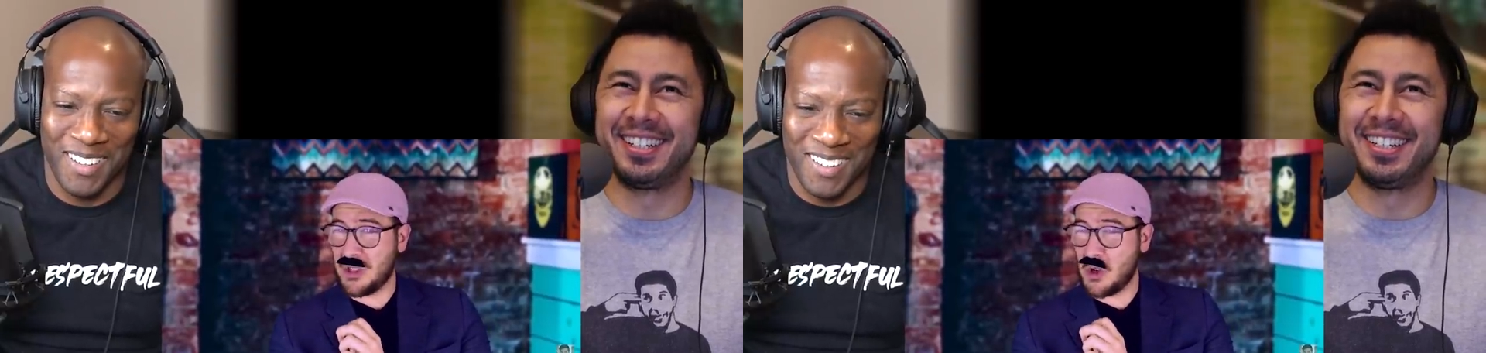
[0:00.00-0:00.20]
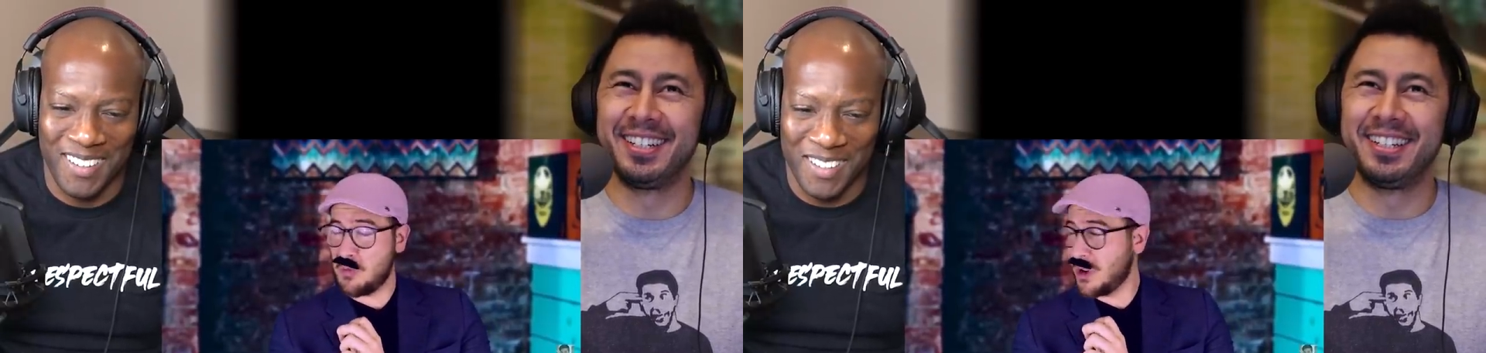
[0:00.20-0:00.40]

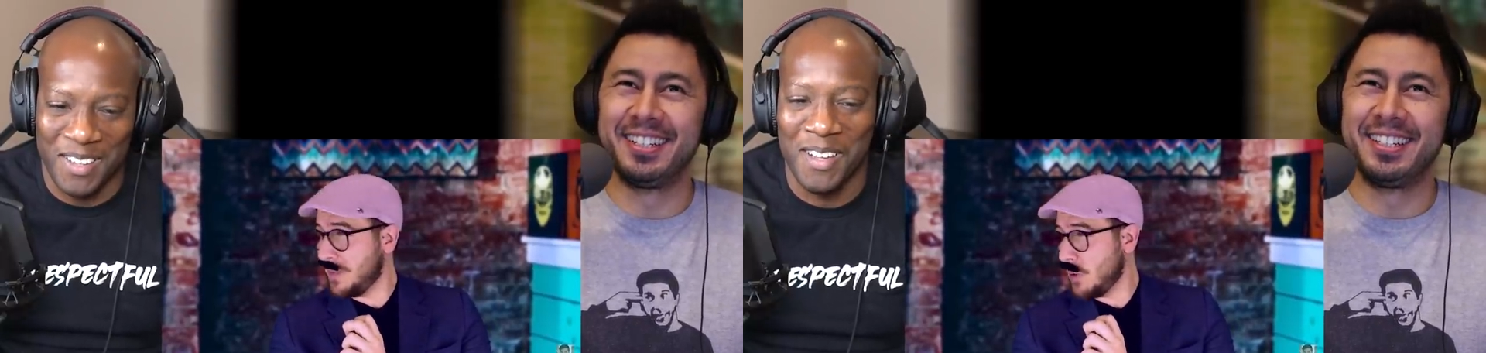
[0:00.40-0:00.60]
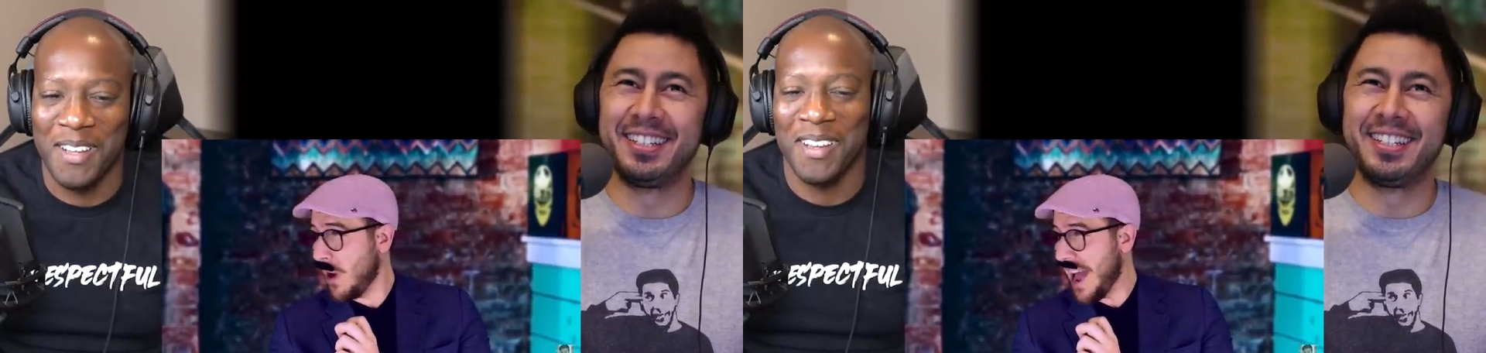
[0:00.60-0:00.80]
Speaker 1: soup would
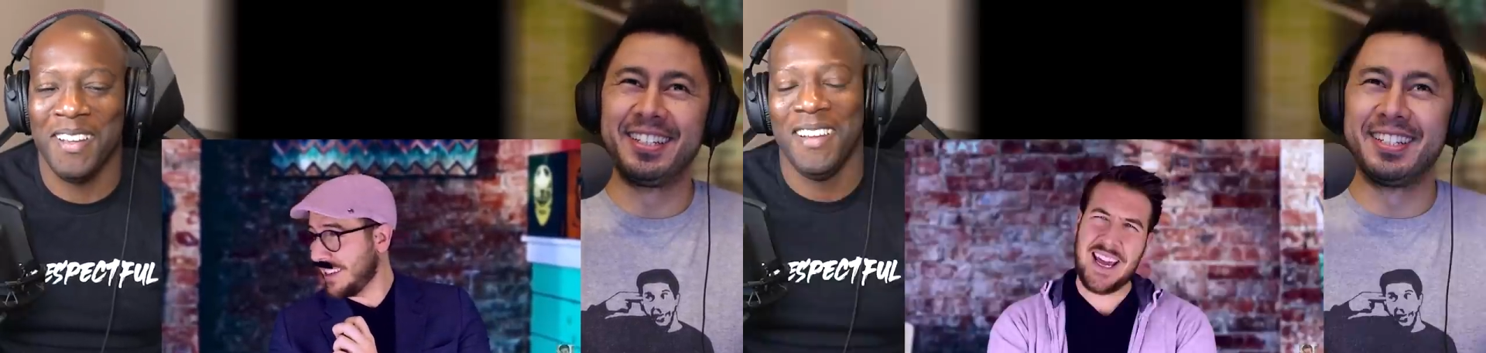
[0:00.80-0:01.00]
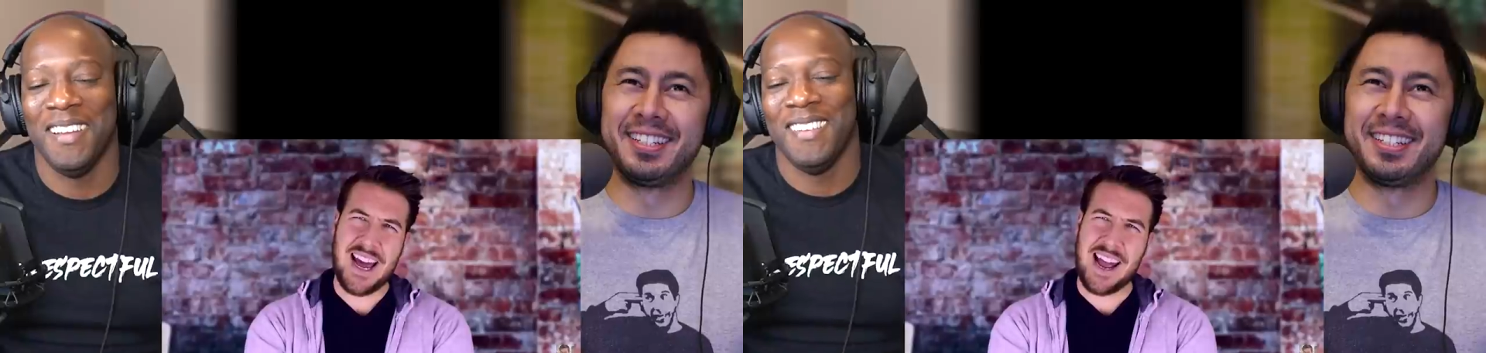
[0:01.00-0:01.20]
be
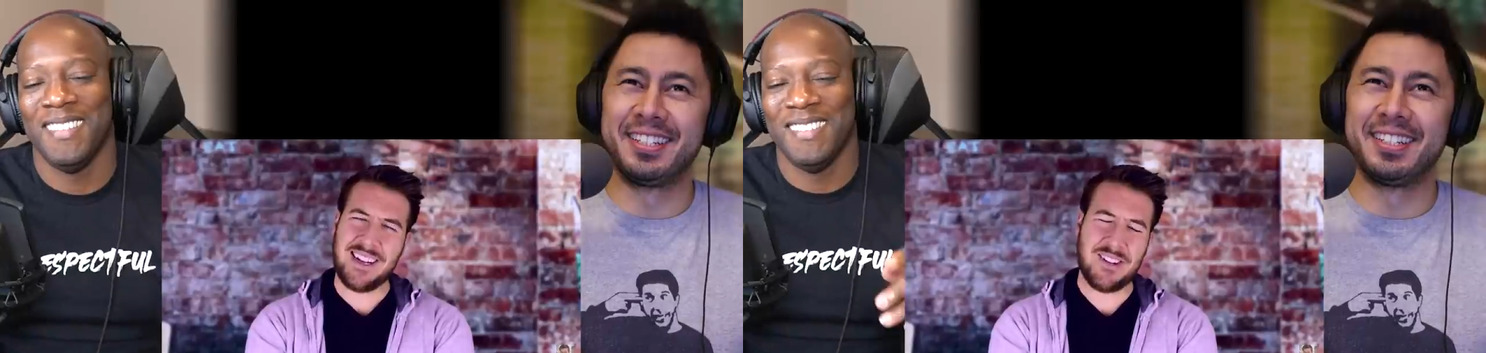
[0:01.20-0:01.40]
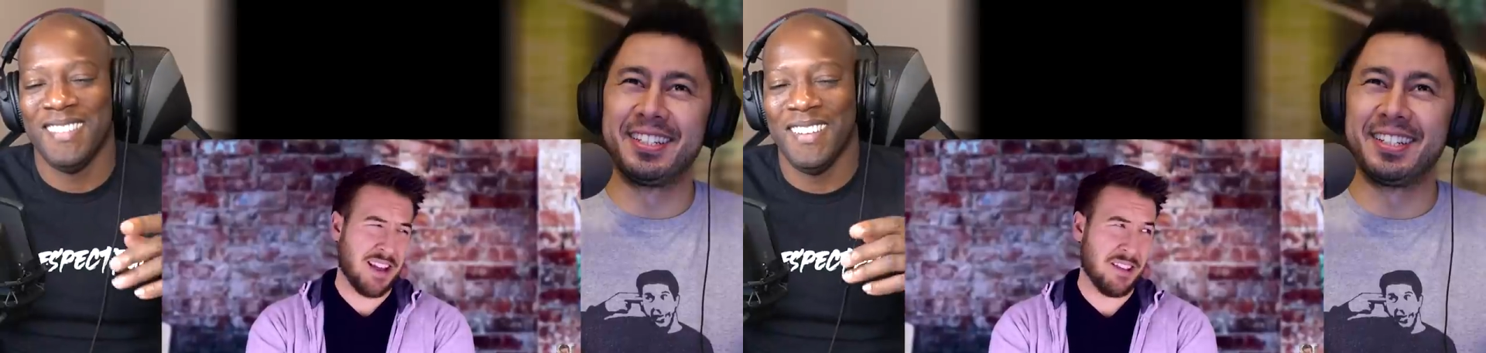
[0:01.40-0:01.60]
wet? Yeah, I
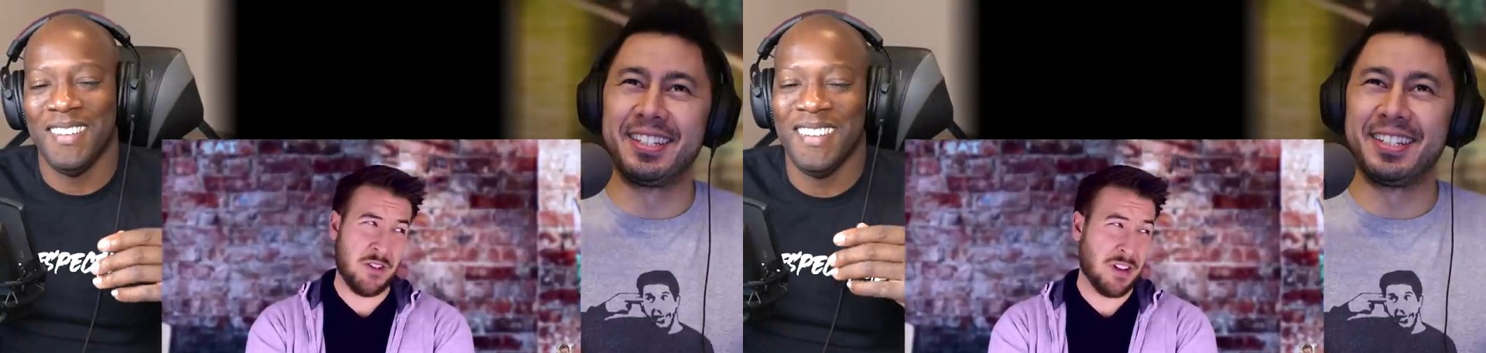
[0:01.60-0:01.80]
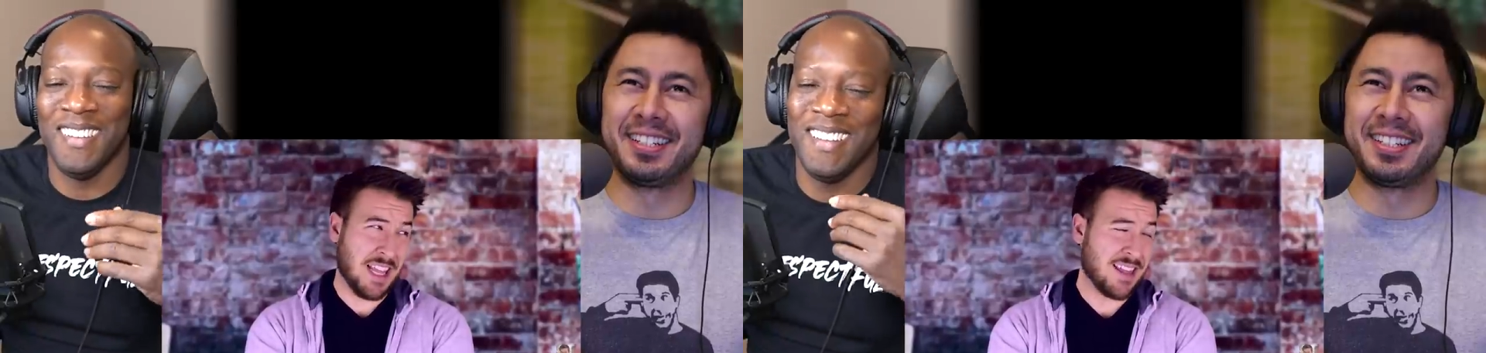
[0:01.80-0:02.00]
don't.
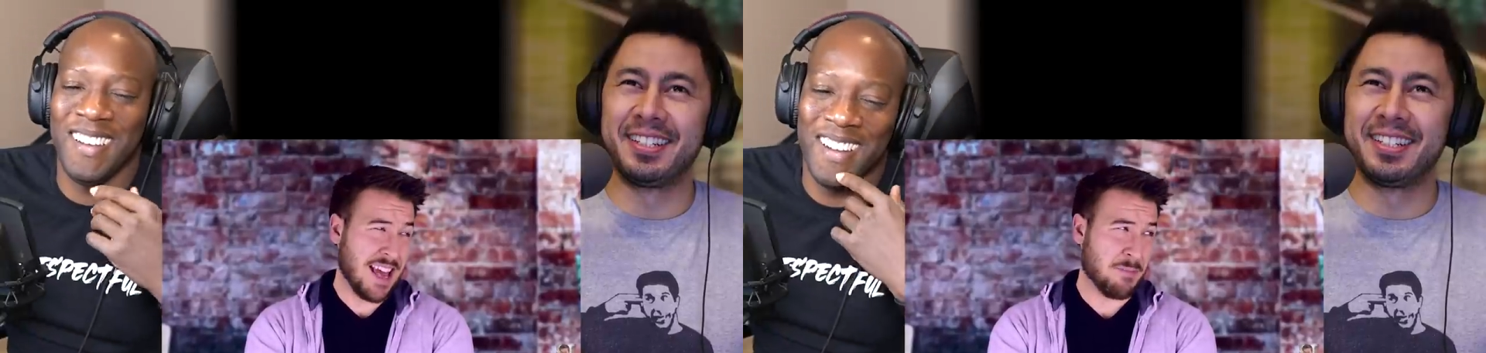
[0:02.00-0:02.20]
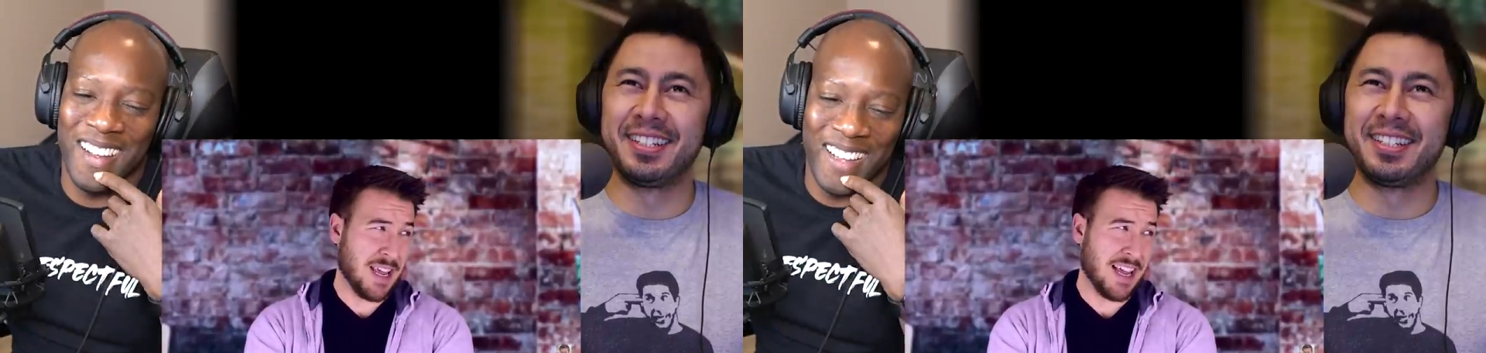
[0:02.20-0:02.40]
You'd think
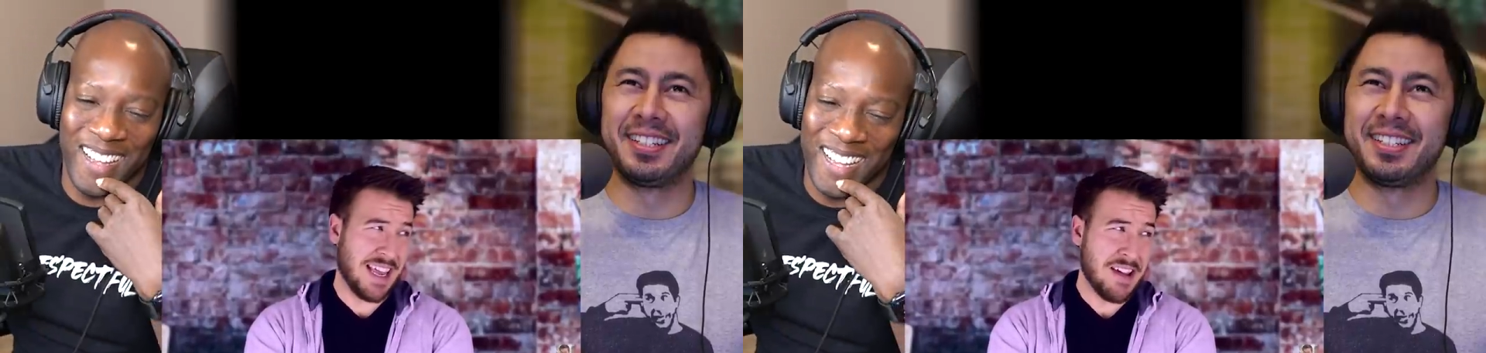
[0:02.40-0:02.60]
that'd be a